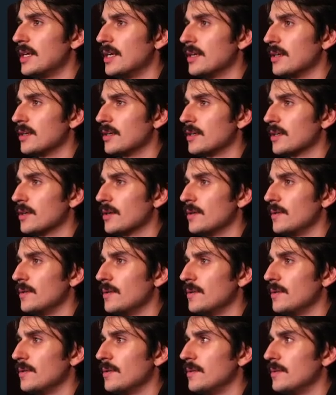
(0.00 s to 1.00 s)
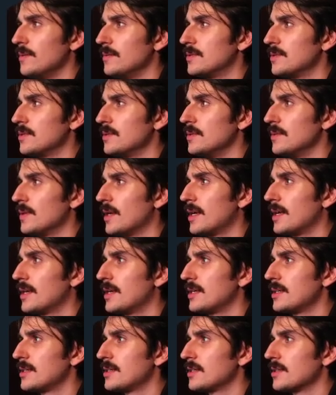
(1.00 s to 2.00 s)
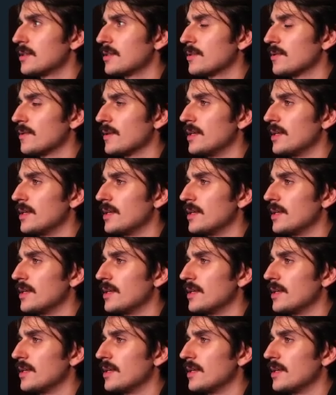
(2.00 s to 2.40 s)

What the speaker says: Go to add, create